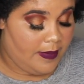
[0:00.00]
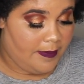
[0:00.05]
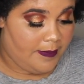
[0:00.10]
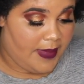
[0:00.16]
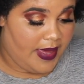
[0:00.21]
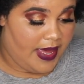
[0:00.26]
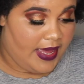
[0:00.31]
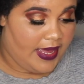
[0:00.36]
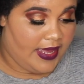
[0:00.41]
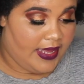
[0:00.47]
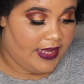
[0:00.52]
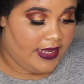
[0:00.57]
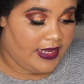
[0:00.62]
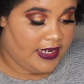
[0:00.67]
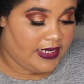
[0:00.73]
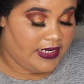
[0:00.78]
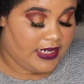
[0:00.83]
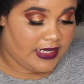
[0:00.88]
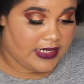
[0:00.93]

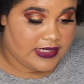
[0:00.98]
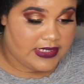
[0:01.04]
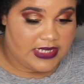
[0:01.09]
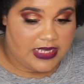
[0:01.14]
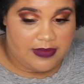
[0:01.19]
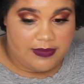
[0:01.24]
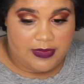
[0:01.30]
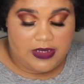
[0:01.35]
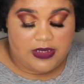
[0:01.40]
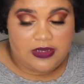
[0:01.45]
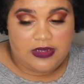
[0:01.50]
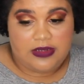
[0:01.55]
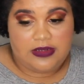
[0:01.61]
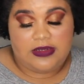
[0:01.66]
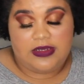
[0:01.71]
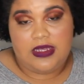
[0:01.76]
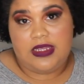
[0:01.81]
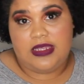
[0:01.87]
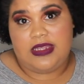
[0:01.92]
my
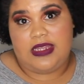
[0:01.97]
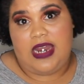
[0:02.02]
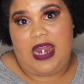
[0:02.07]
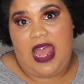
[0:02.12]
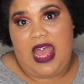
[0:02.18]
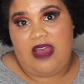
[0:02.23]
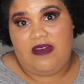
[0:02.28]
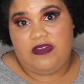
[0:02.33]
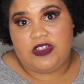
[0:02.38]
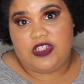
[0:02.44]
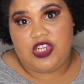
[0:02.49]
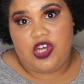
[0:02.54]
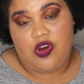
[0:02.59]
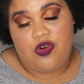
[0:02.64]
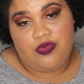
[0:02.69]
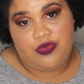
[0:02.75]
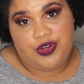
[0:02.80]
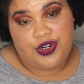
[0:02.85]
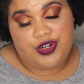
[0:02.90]
Noxzema, then I have a
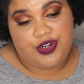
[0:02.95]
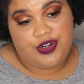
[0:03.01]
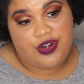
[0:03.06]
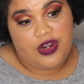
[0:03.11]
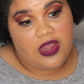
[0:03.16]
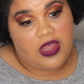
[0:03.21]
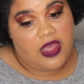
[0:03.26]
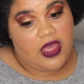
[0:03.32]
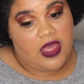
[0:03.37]
toner,